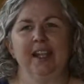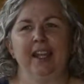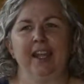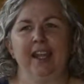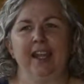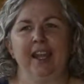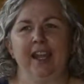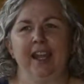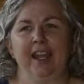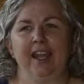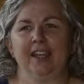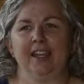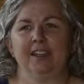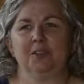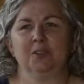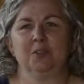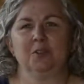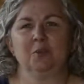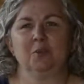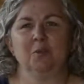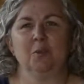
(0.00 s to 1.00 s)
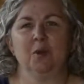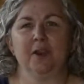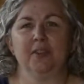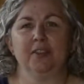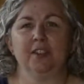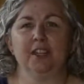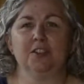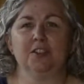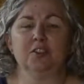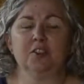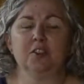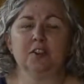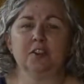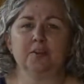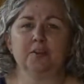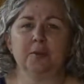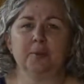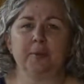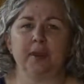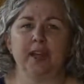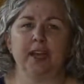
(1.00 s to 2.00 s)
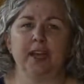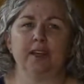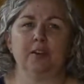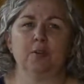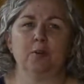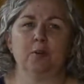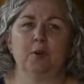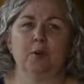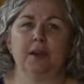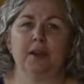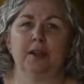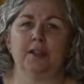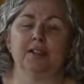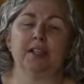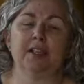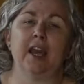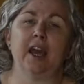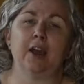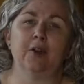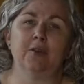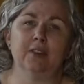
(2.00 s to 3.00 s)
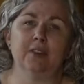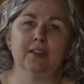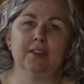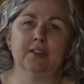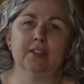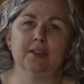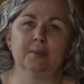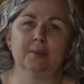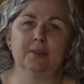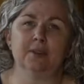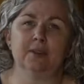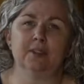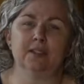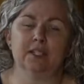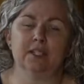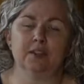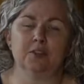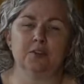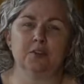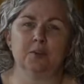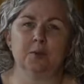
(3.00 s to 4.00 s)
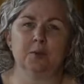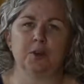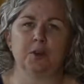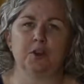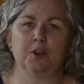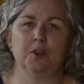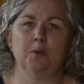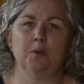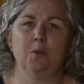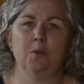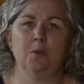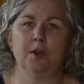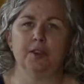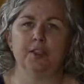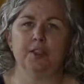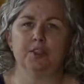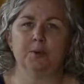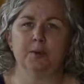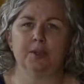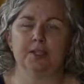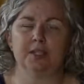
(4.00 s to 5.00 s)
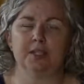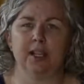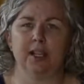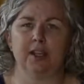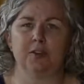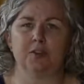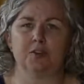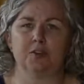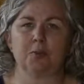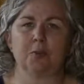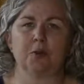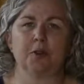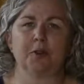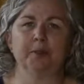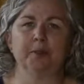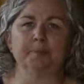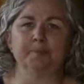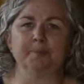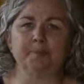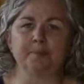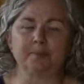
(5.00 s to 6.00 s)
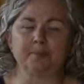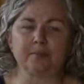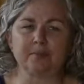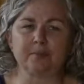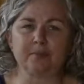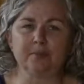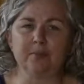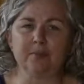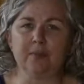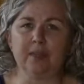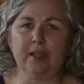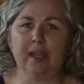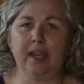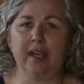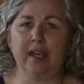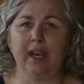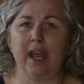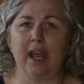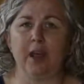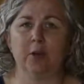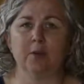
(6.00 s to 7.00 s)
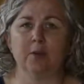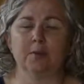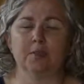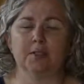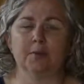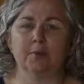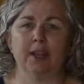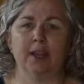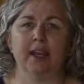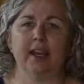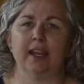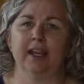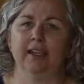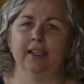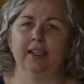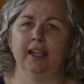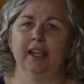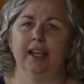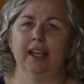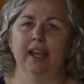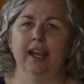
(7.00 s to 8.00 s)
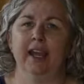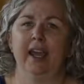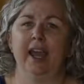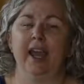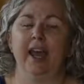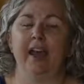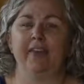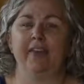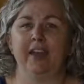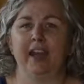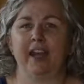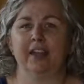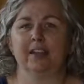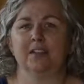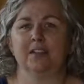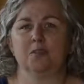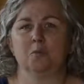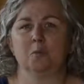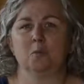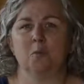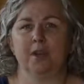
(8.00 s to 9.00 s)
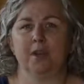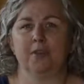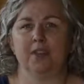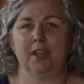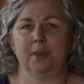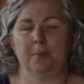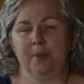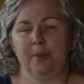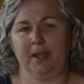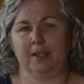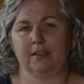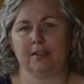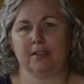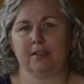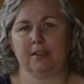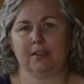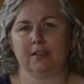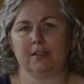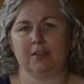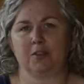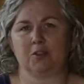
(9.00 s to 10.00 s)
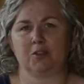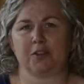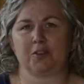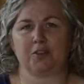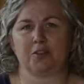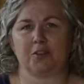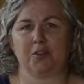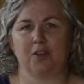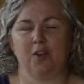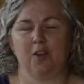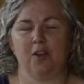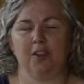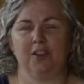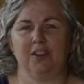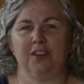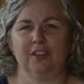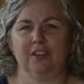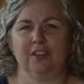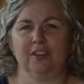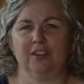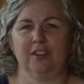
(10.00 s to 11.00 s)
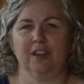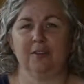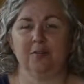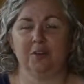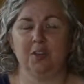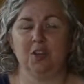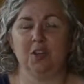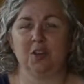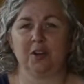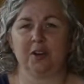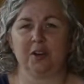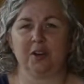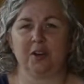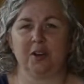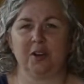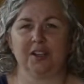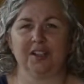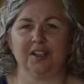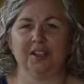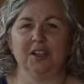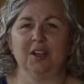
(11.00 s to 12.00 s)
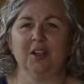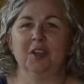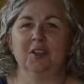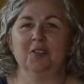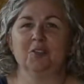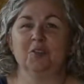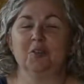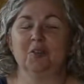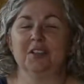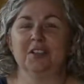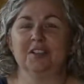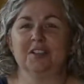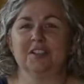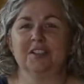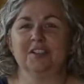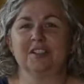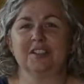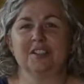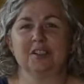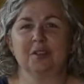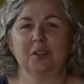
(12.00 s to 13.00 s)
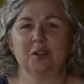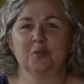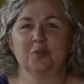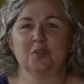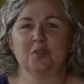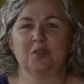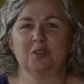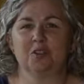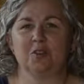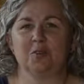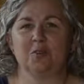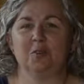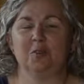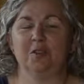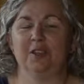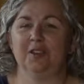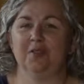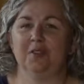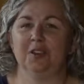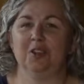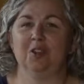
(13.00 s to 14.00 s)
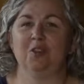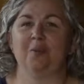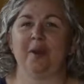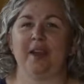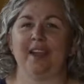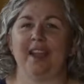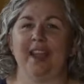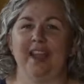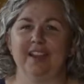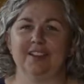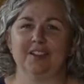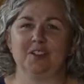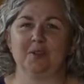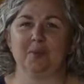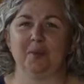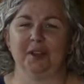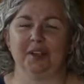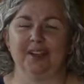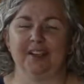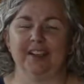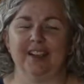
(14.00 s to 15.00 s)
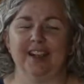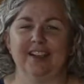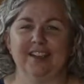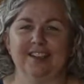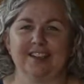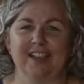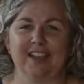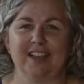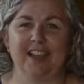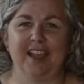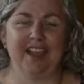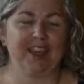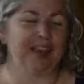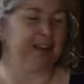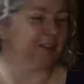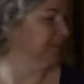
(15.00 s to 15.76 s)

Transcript: and what they took from that was how thin the singles were, what the twist angles were, and how it was plied. And that is what they based the structure of the yarn on. So this is as close to giving you my hand spun as I can.